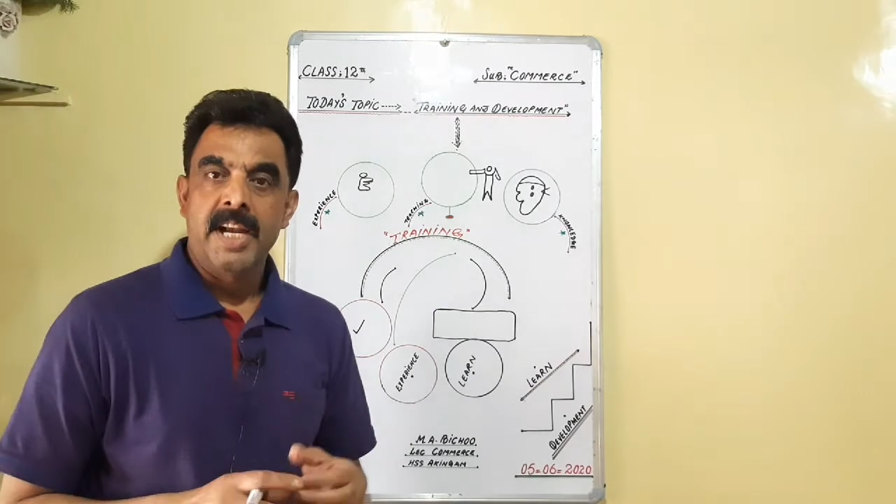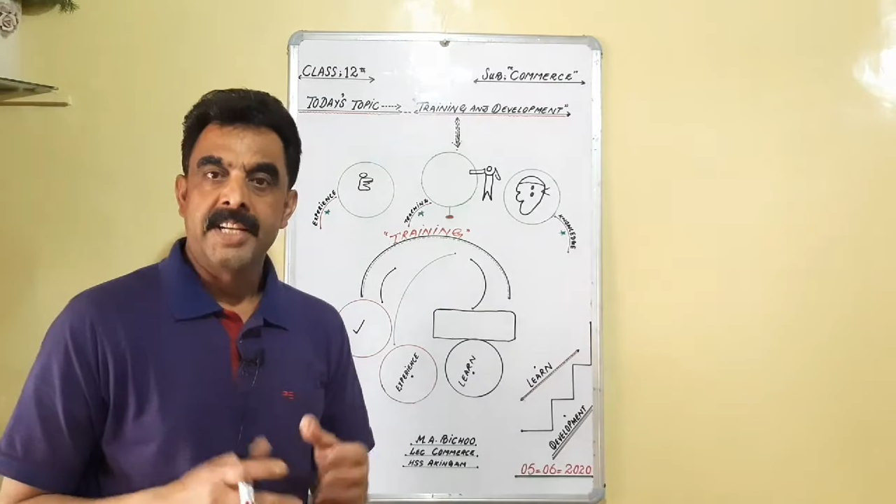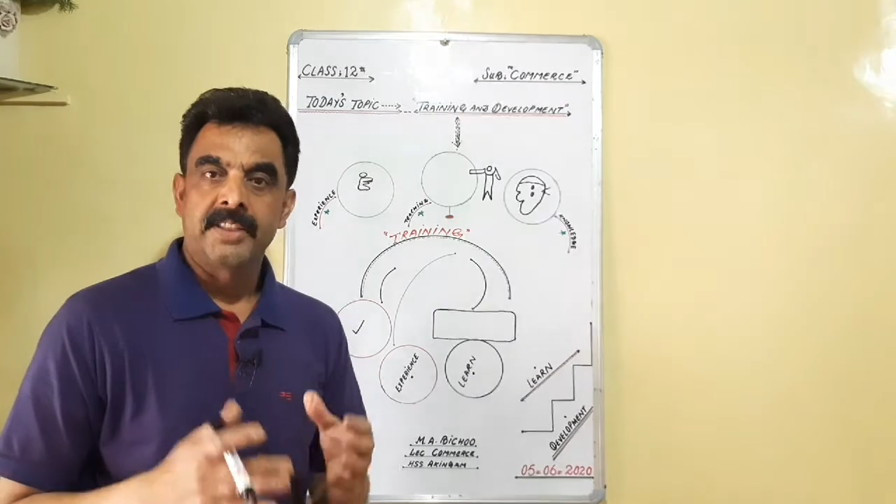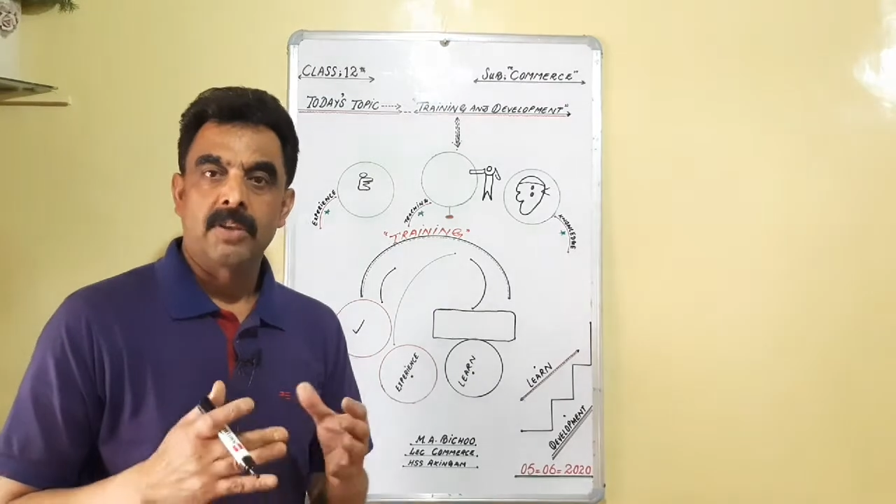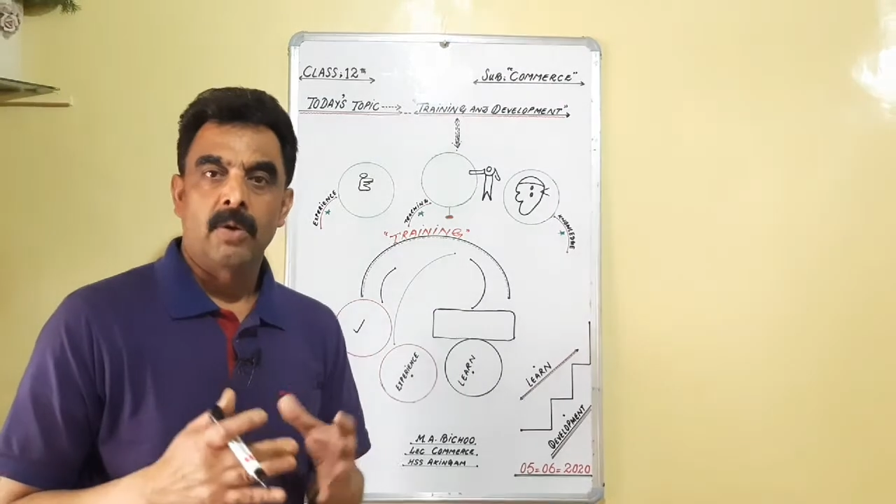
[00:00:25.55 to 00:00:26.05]

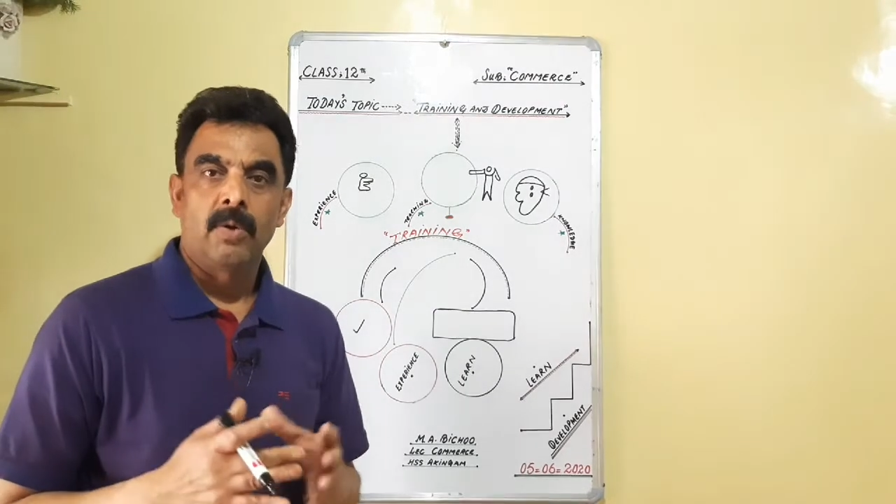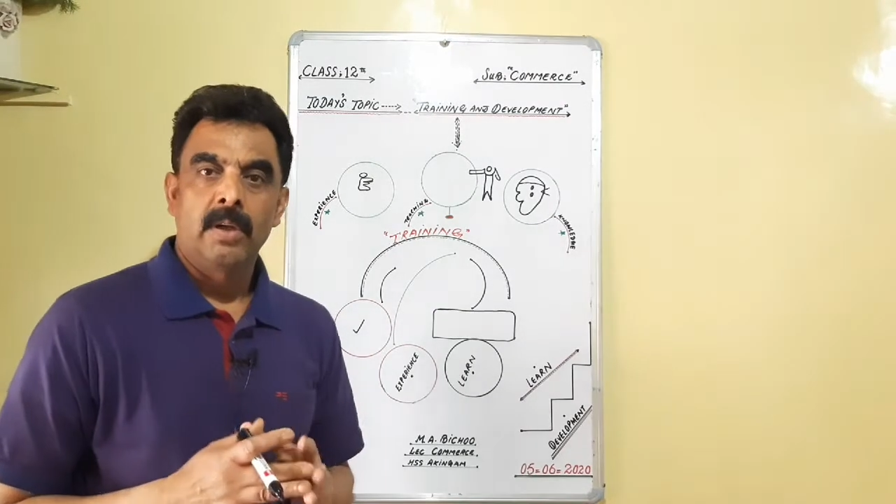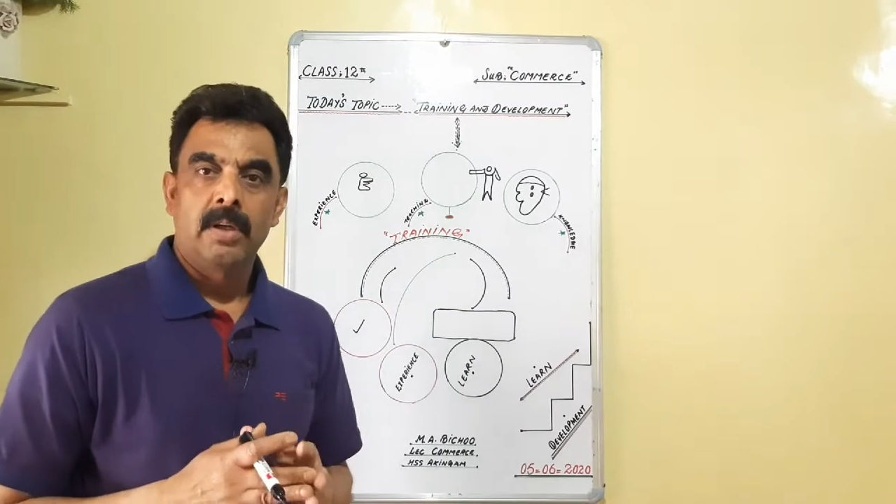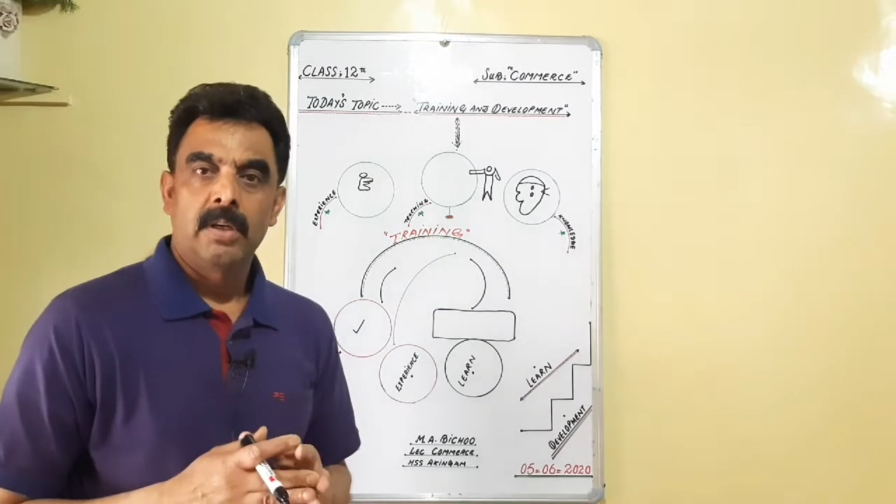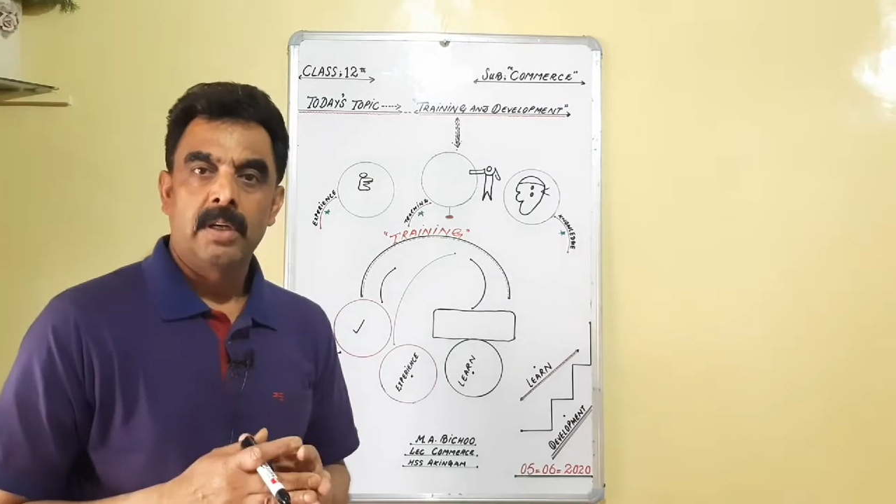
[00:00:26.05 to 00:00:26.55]
its
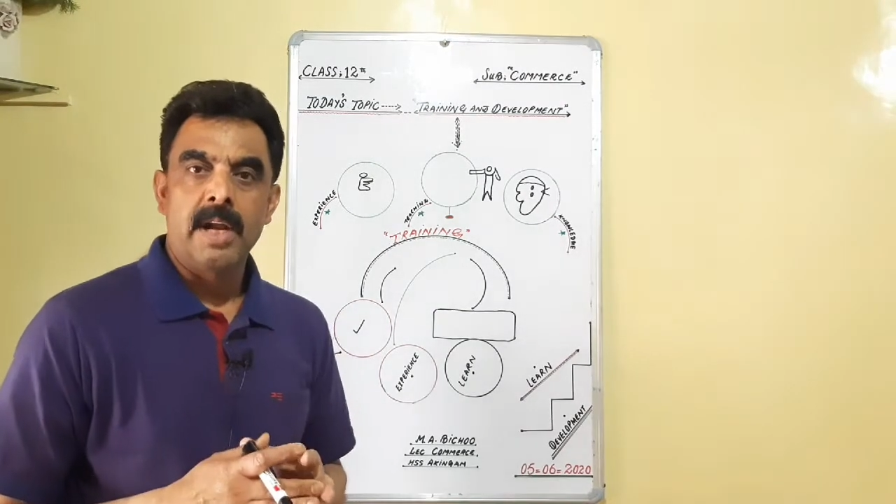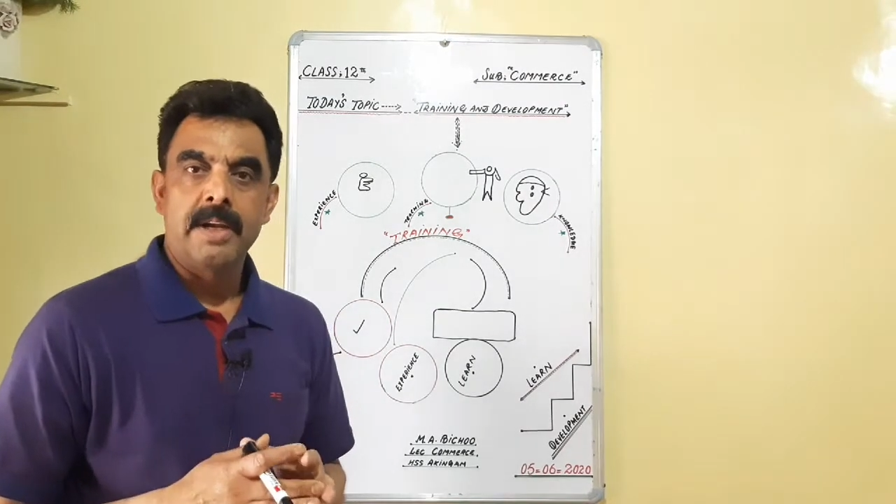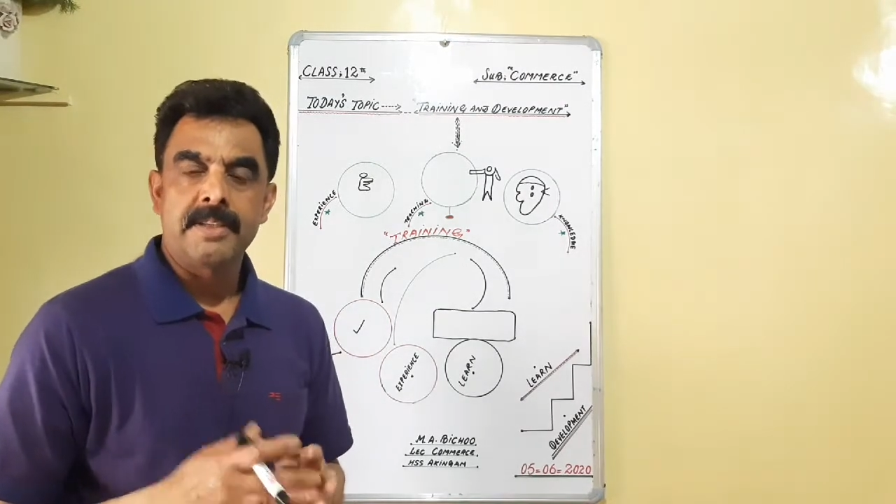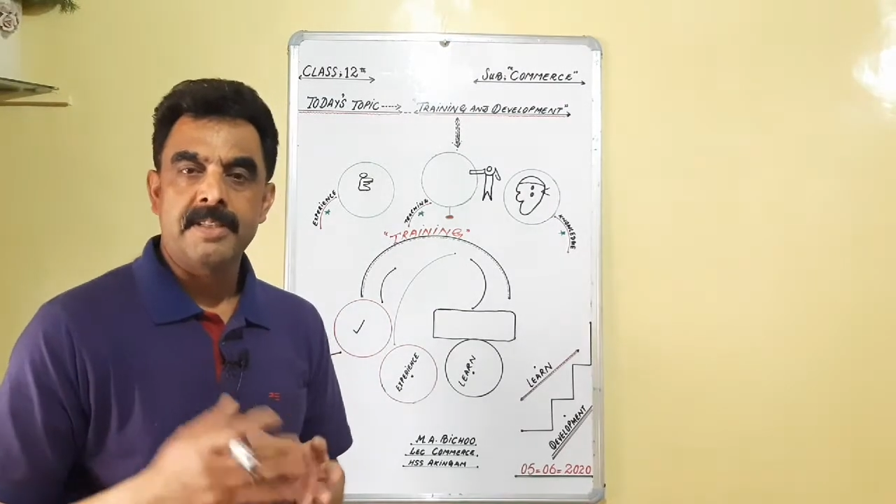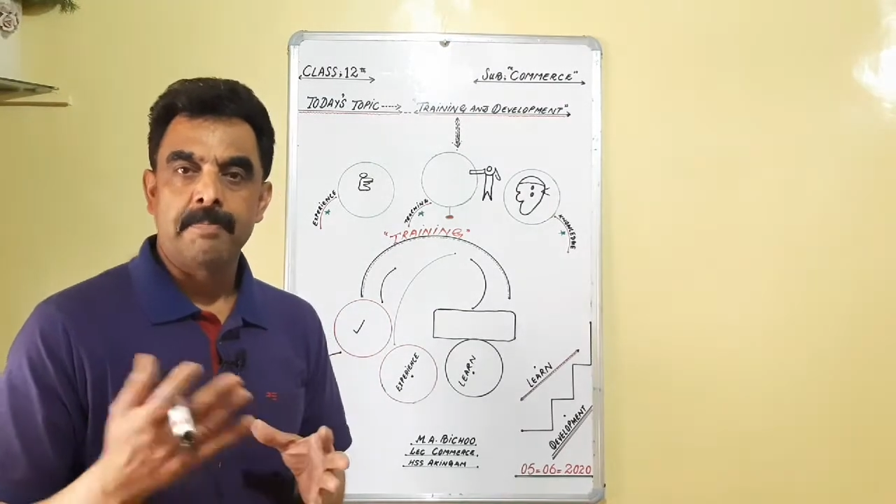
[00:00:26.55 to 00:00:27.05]
role,
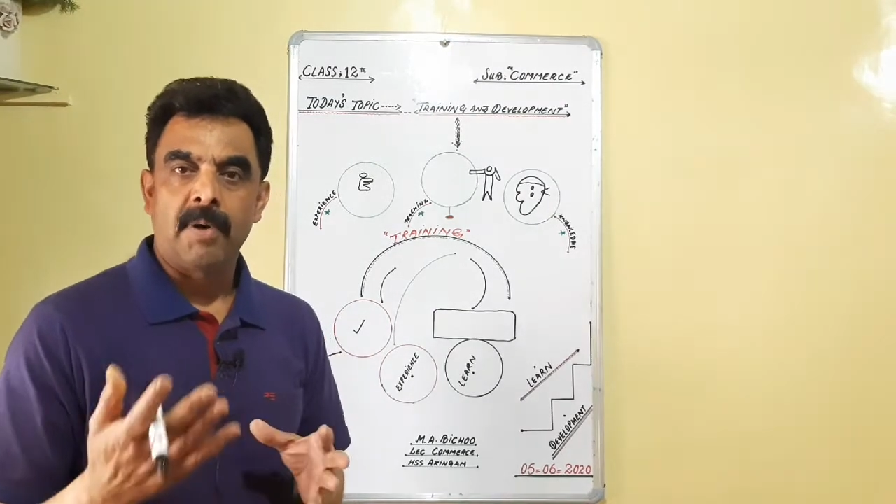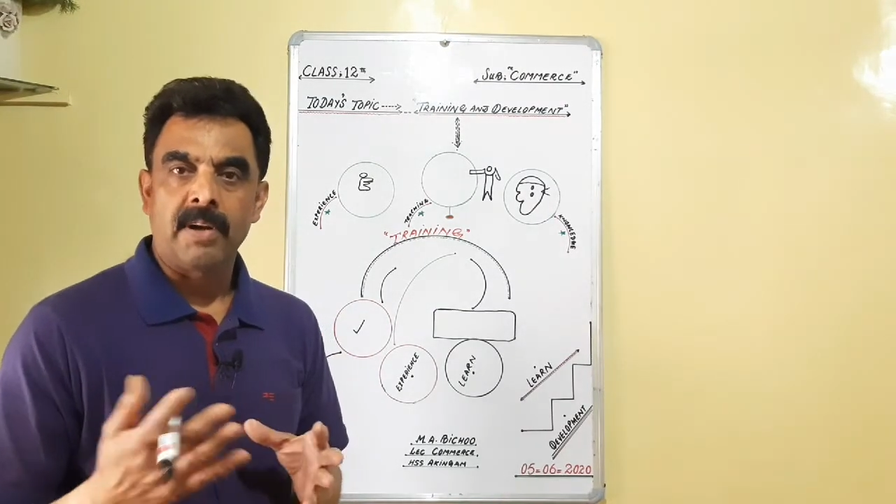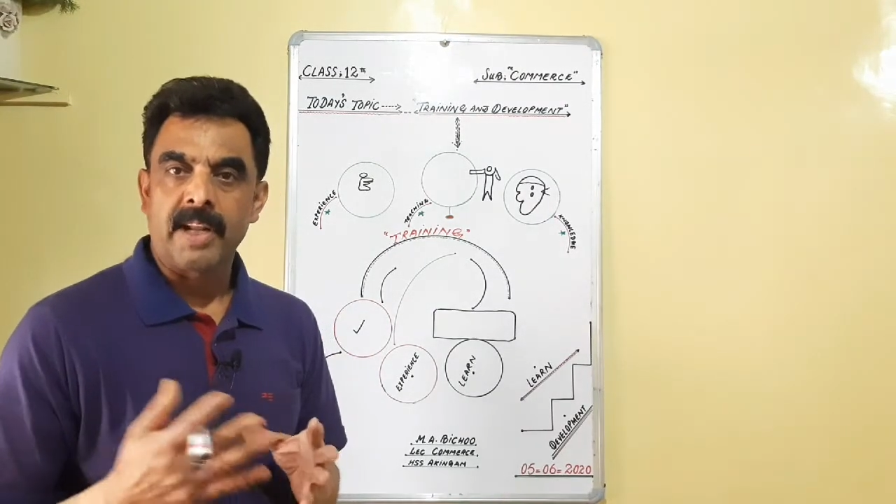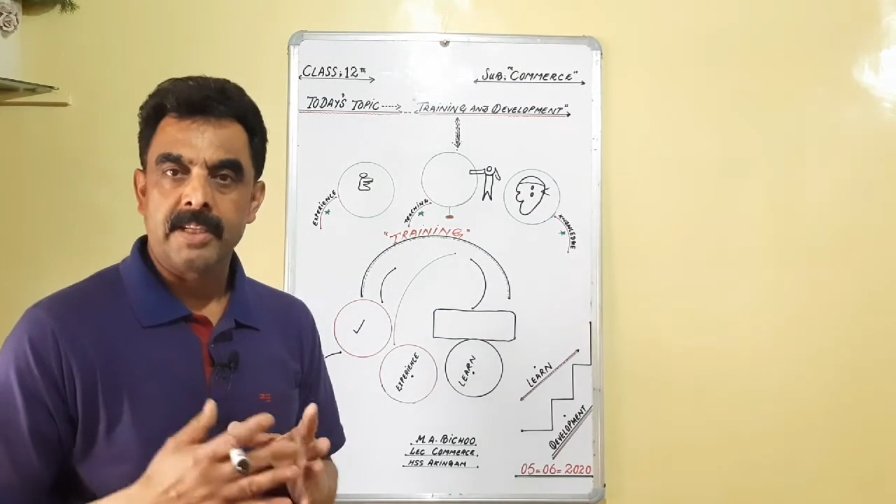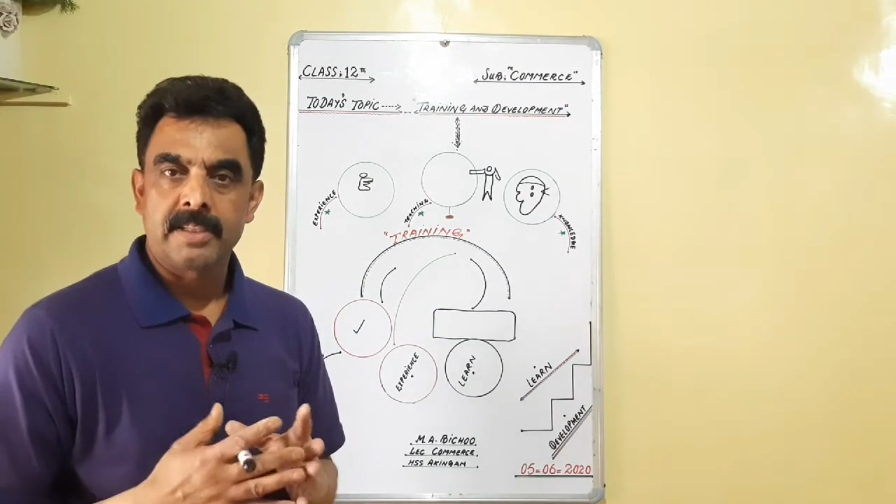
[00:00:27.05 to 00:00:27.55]
its
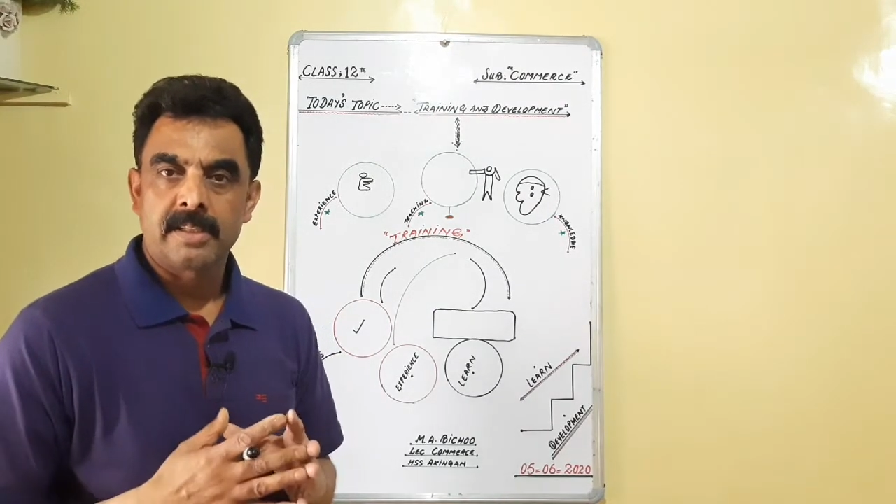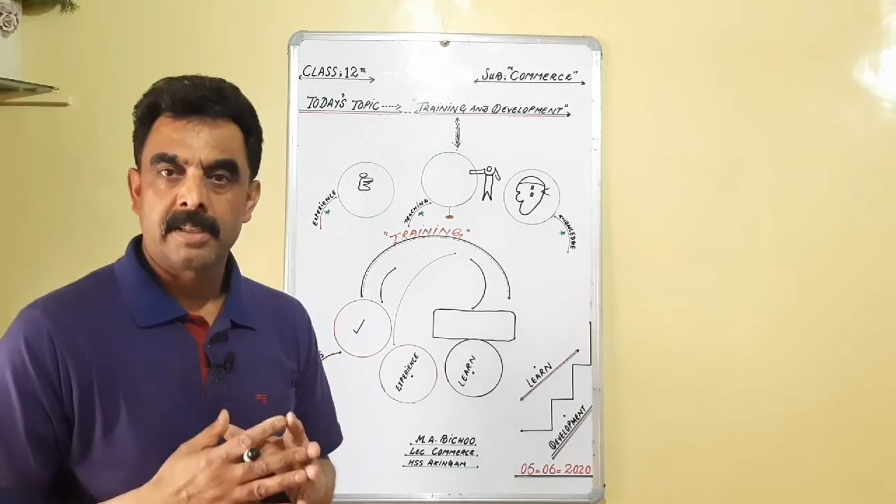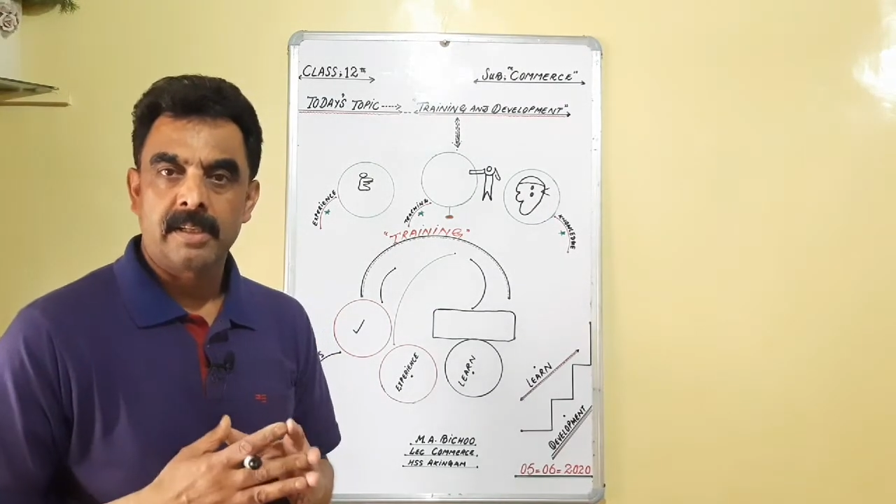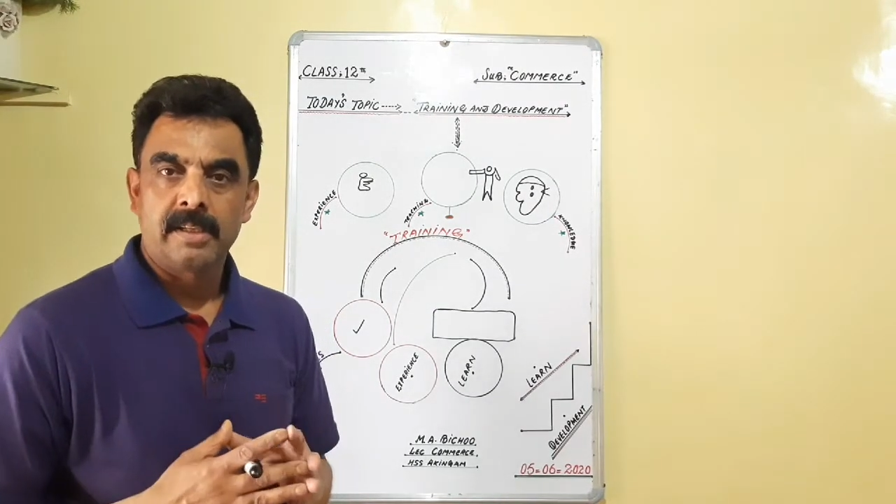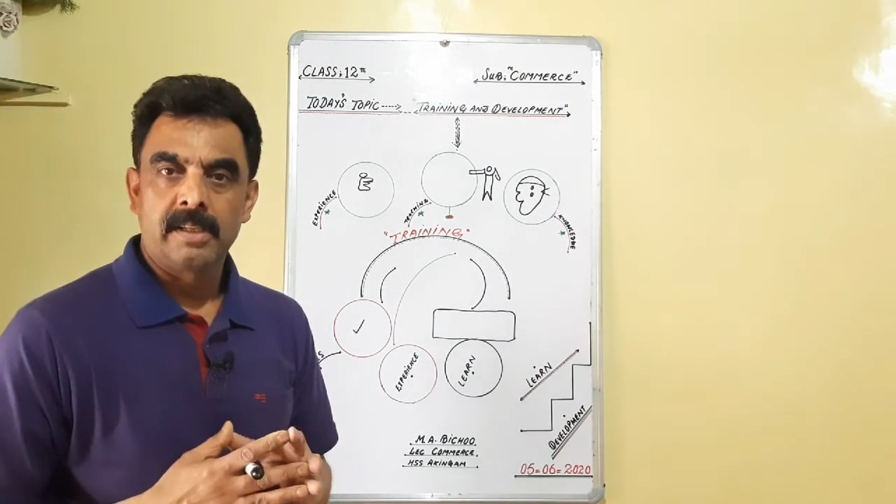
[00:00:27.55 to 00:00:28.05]
importance,